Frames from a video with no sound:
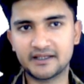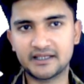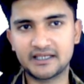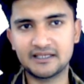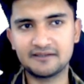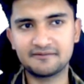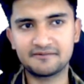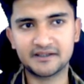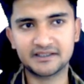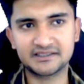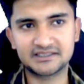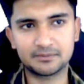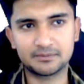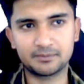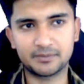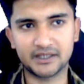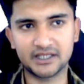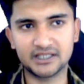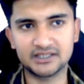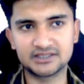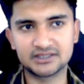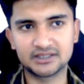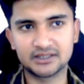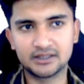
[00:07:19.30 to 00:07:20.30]
refresh the
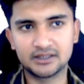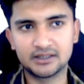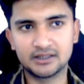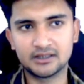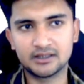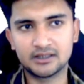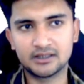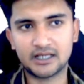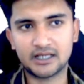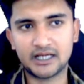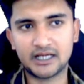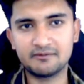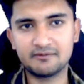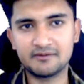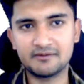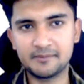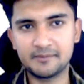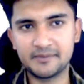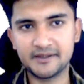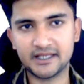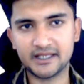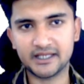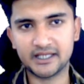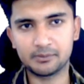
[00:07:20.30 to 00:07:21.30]
page, I will
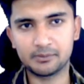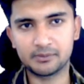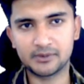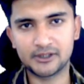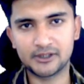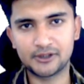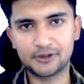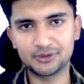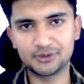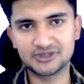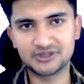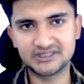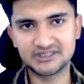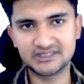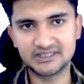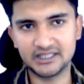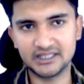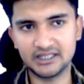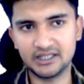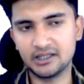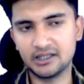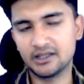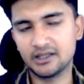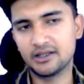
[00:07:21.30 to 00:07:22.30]
be able to
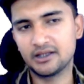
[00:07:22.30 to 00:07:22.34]
see